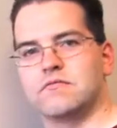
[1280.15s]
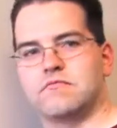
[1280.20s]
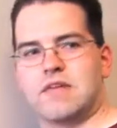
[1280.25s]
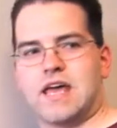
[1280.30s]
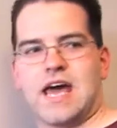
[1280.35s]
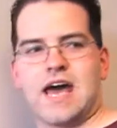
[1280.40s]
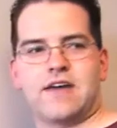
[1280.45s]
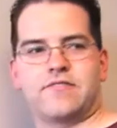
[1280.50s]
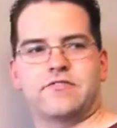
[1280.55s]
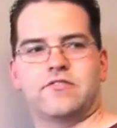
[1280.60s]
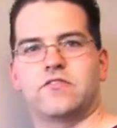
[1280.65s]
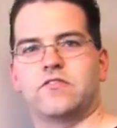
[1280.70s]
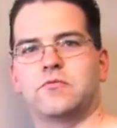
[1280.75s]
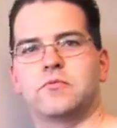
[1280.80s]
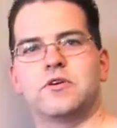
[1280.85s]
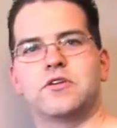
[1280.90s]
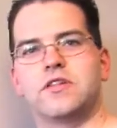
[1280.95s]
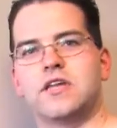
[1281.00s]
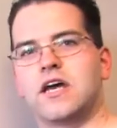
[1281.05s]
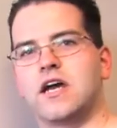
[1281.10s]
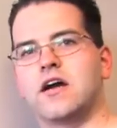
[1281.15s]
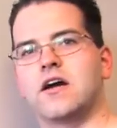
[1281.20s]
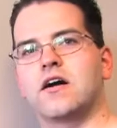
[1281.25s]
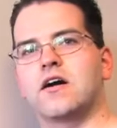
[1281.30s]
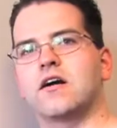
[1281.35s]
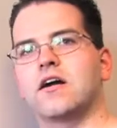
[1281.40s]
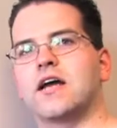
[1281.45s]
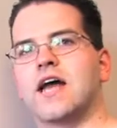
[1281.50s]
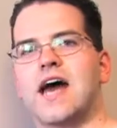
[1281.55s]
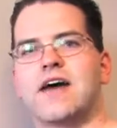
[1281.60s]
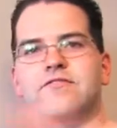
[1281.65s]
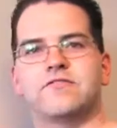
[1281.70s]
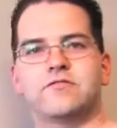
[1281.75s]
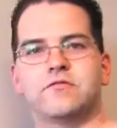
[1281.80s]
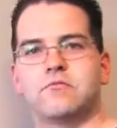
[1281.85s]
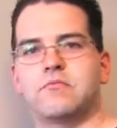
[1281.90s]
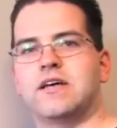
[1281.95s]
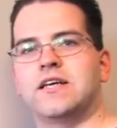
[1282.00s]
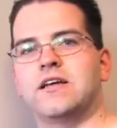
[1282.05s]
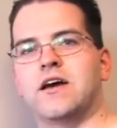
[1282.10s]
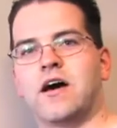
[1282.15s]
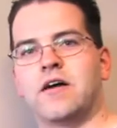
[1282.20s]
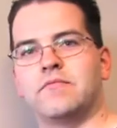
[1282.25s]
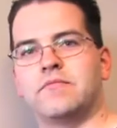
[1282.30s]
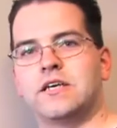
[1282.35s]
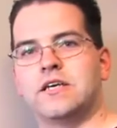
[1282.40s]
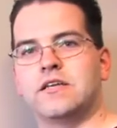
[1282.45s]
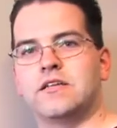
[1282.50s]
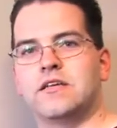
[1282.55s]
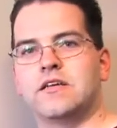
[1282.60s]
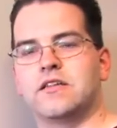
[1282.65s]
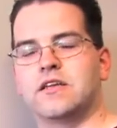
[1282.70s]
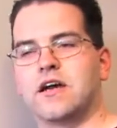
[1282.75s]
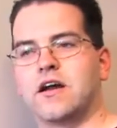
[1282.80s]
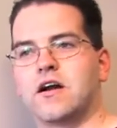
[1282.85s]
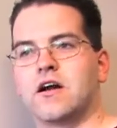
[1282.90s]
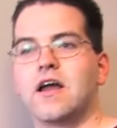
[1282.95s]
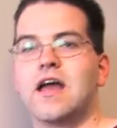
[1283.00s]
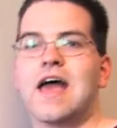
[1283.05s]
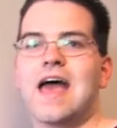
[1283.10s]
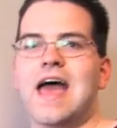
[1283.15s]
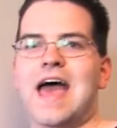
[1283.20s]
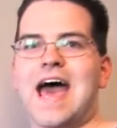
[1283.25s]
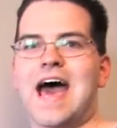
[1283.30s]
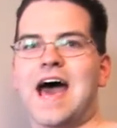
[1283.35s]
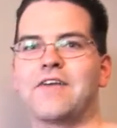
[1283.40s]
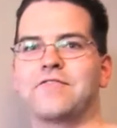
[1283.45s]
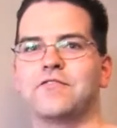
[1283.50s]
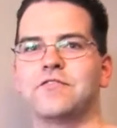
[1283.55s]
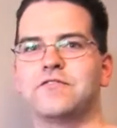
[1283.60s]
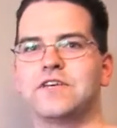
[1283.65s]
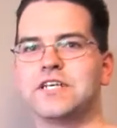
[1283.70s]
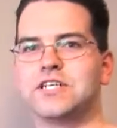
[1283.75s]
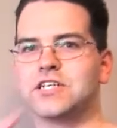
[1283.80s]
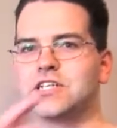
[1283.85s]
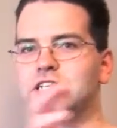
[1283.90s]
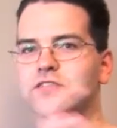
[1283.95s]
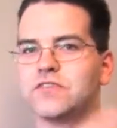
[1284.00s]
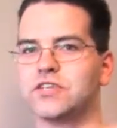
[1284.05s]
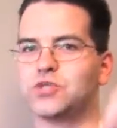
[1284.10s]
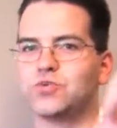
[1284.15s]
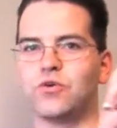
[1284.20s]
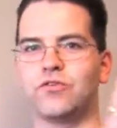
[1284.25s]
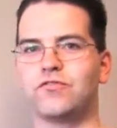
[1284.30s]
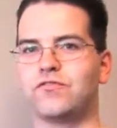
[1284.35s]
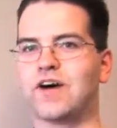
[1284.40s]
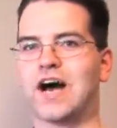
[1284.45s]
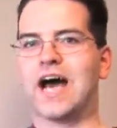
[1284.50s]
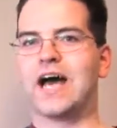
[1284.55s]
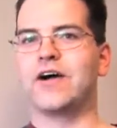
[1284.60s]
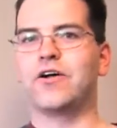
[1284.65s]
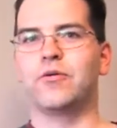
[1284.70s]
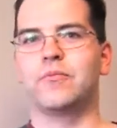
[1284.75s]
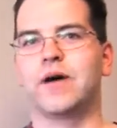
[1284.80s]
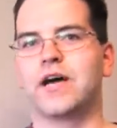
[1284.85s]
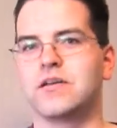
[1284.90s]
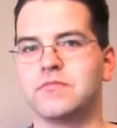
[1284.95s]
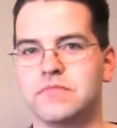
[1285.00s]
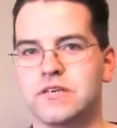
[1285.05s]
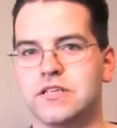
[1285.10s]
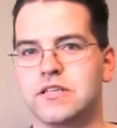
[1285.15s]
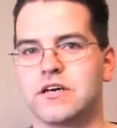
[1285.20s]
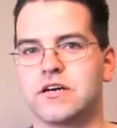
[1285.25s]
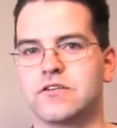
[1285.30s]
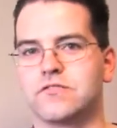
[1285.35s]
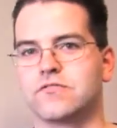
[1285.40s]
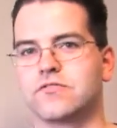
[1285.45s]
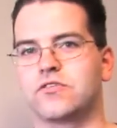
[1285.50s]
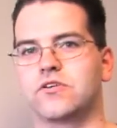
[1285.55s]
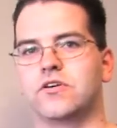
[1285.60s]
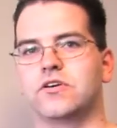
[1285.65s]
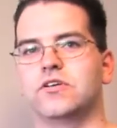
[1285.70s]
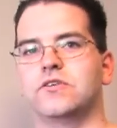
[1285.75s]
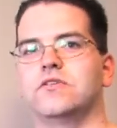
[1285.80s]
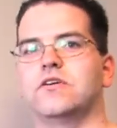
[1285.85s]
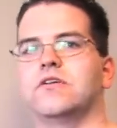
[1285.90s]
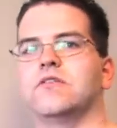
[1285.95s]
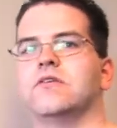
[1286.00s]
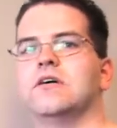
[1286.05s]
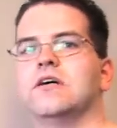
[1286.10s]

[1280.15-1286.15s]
Half of them are there, half of them may not be there, half of each individual file might be there for all you know.